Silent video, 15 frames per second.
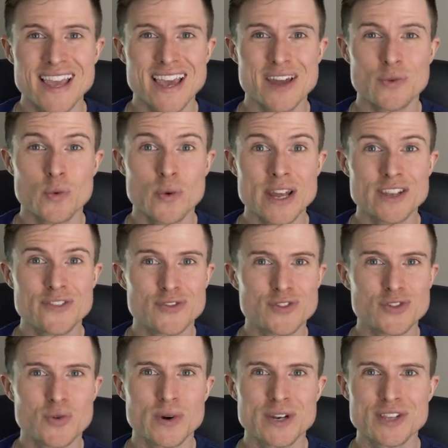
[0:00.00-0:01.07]
and ready for
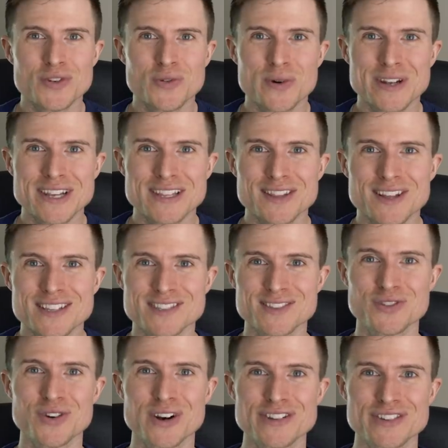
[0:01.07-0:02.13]
2020, lots
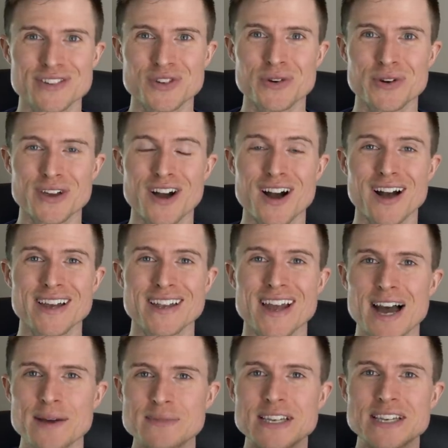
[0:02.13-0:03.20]
of crushing going on.
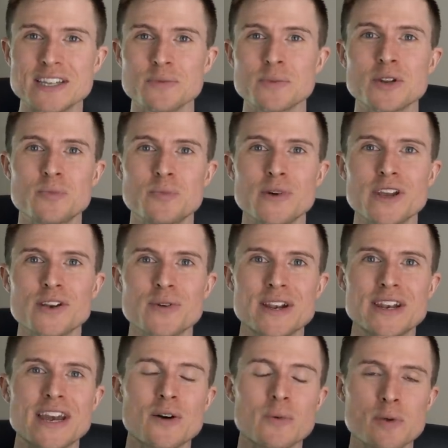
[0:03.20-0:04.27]
I'm taking a bit of break right
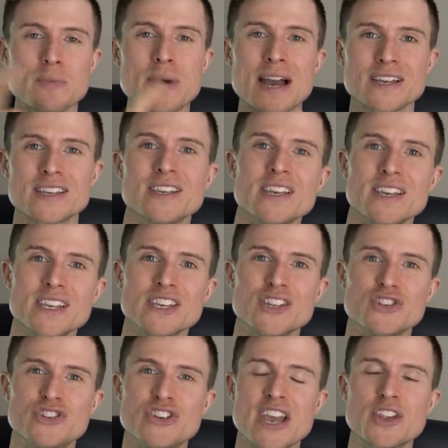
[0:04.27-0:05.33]
now, I'll be back
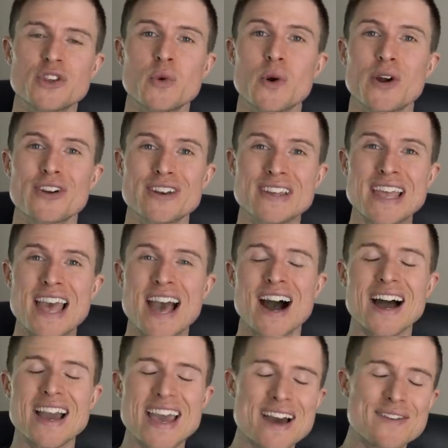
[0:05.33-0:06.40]
in January.
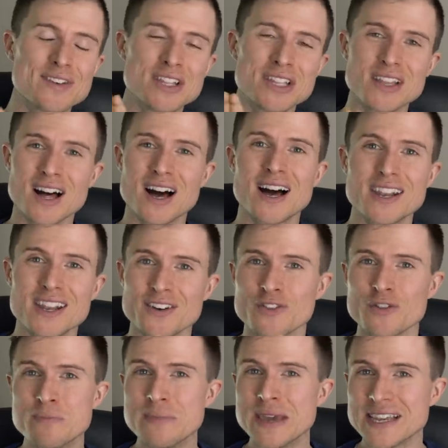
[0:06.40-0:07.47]
I have a lot of
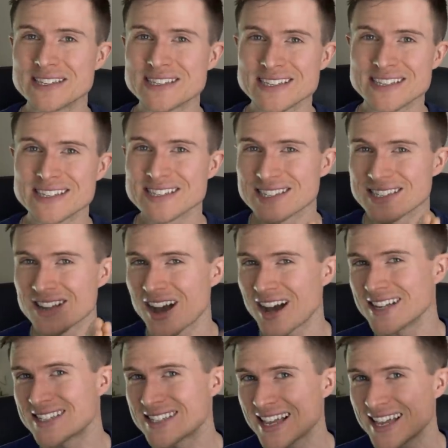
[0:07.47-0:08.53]
amazing
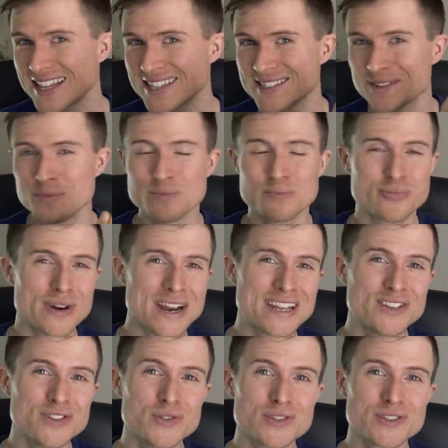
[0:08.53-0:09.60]
content,
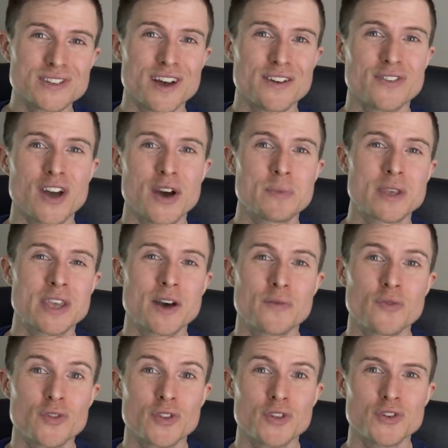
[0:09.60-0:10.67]
brand new stuff coming
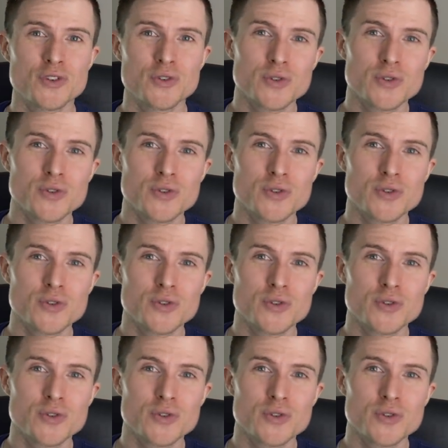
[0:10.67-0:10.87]
up for the new